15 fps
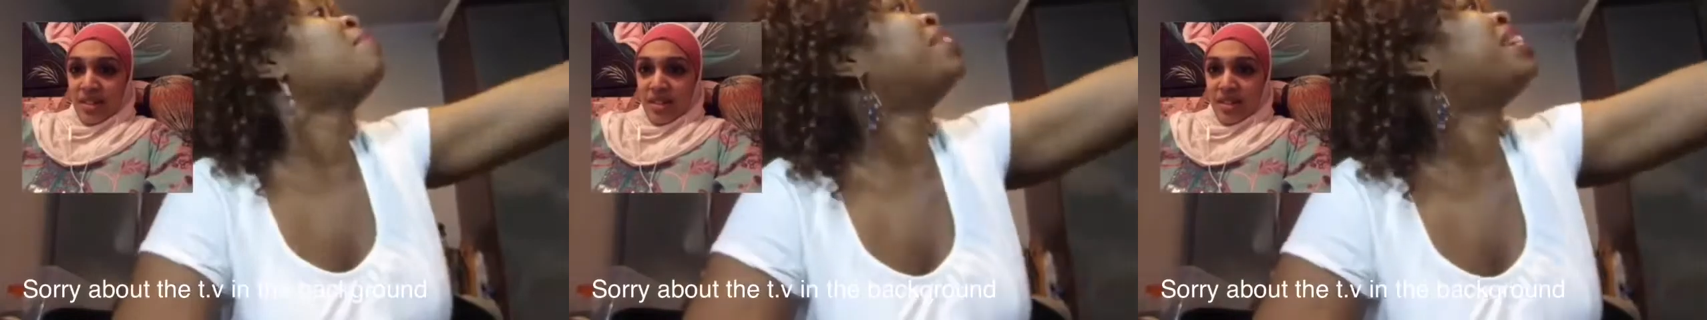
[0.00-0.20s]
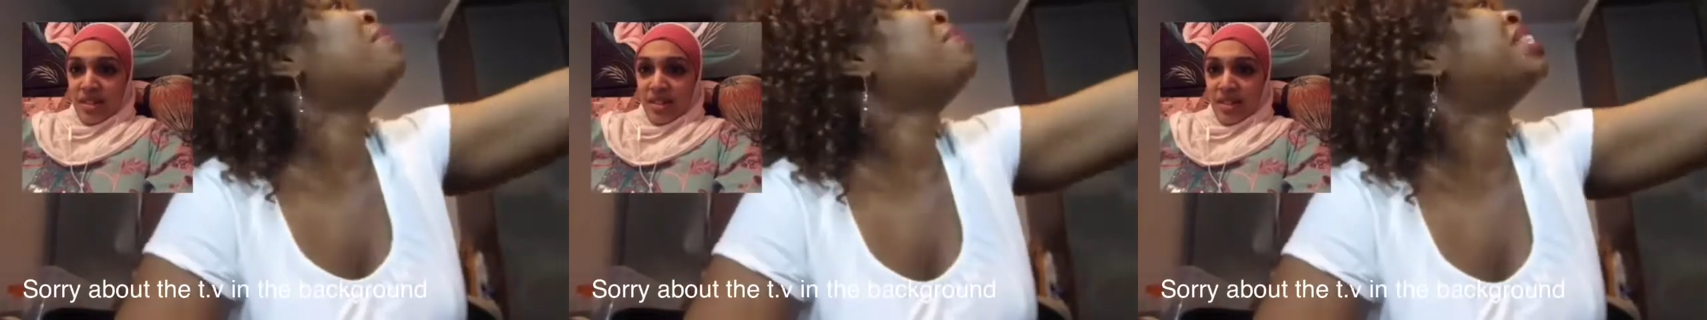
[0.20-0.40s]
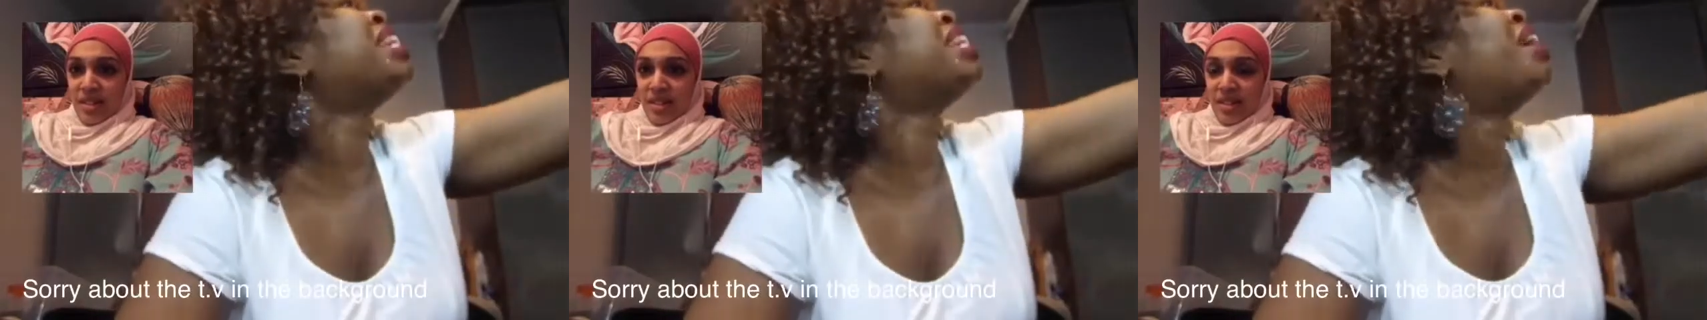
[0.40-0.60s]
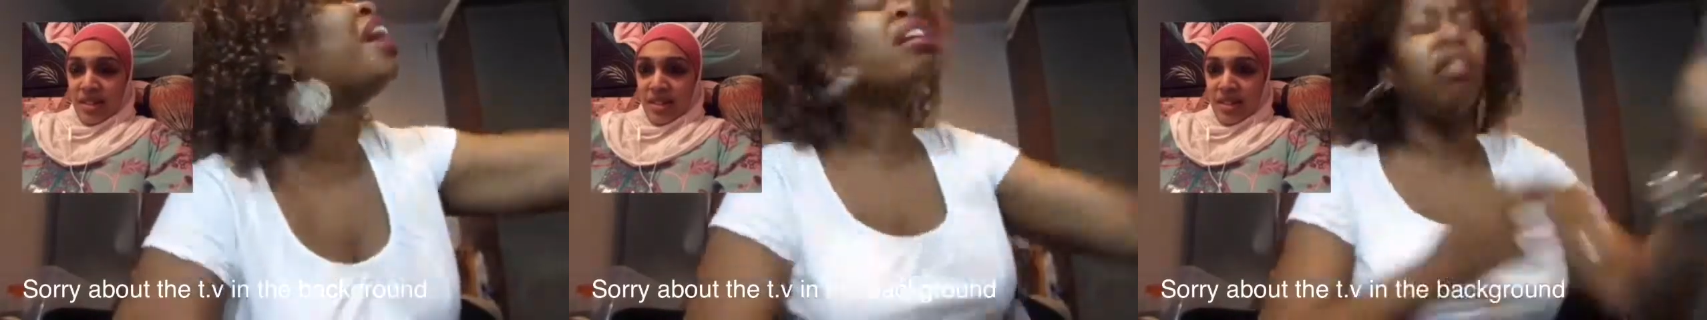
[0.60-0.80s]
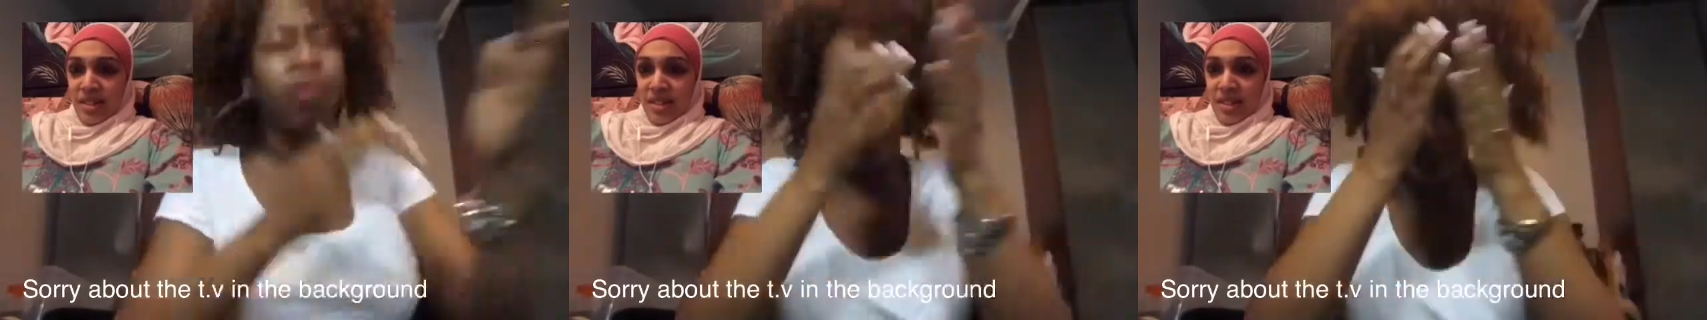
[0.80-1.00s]

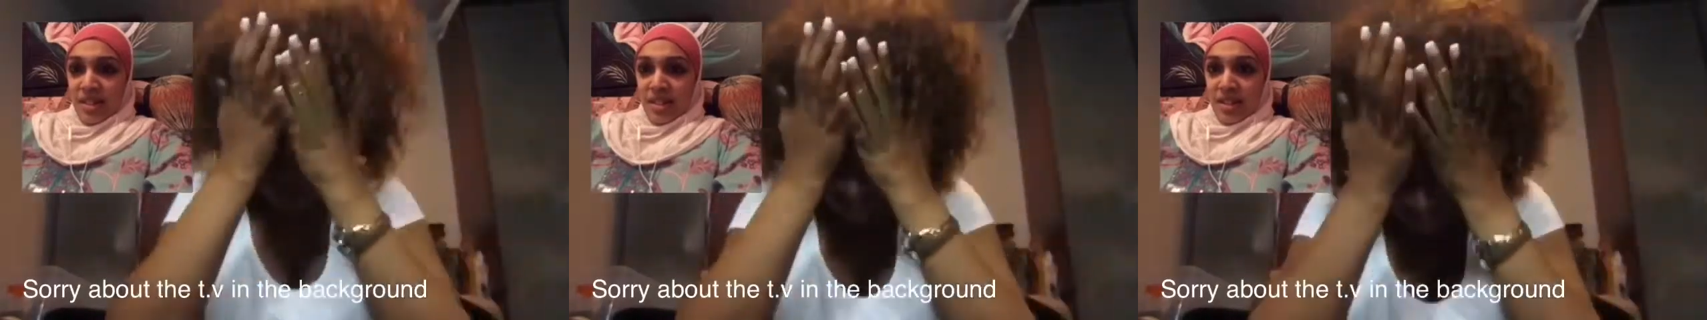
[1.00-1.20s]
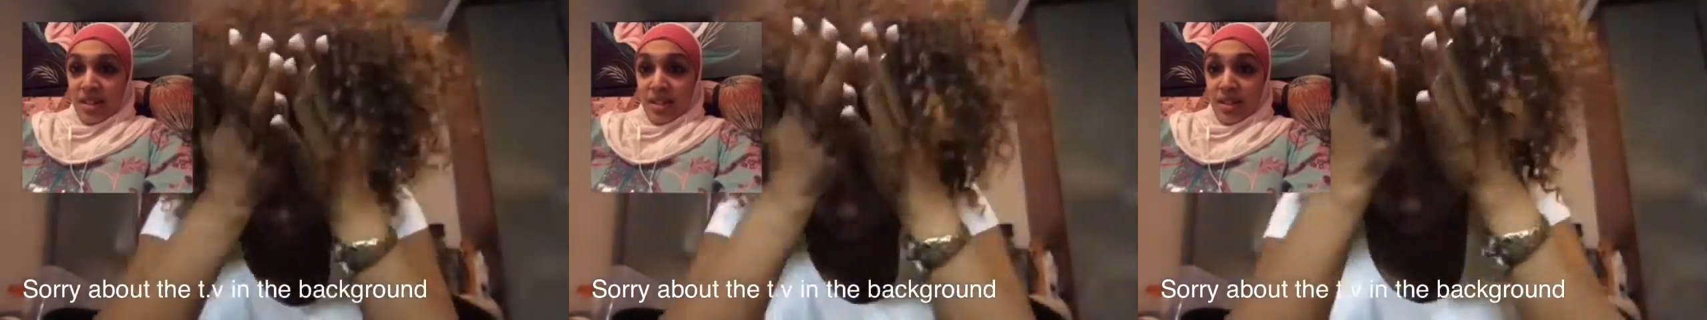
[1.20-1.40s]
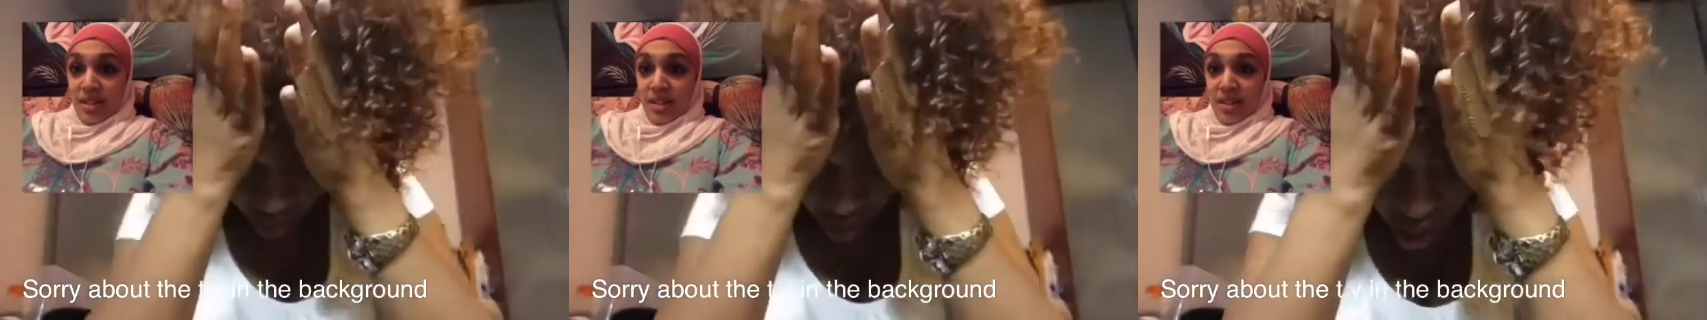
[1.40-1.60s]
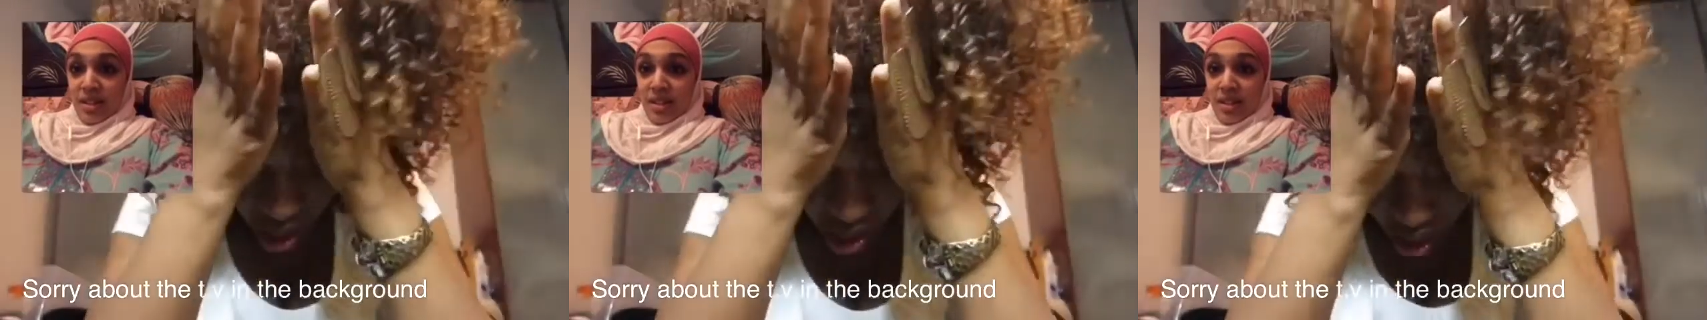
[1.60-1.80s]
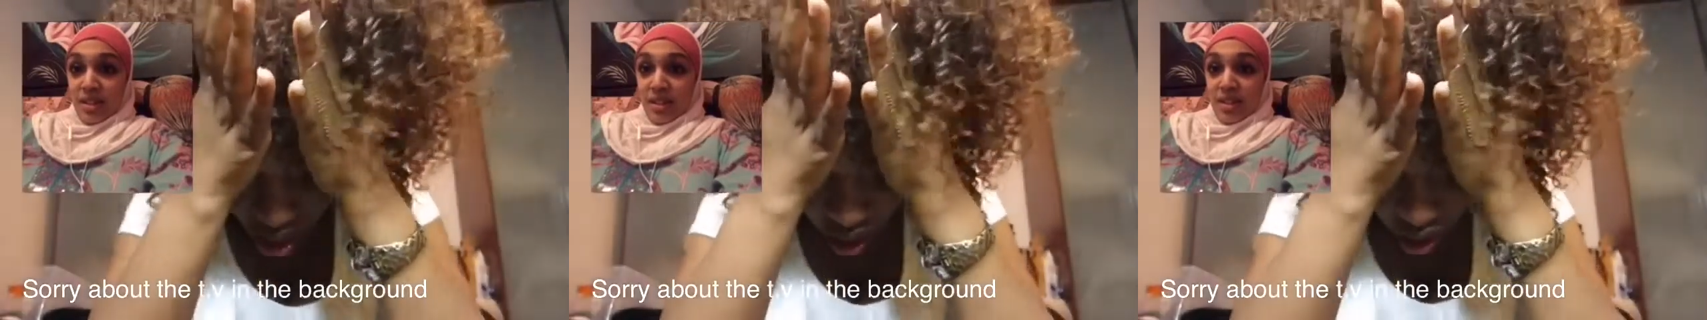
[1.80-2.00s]

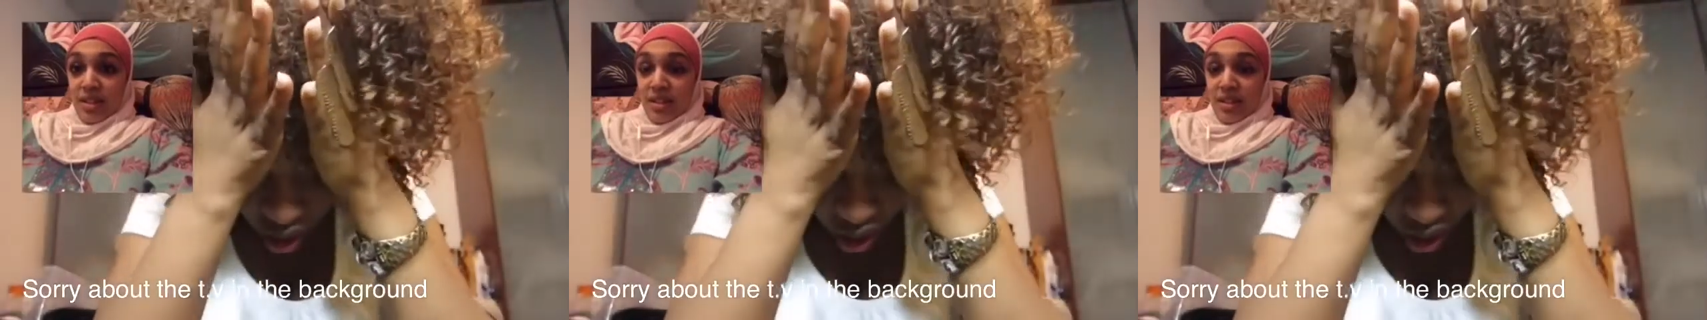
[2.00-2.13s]
No one is speaking in this clip.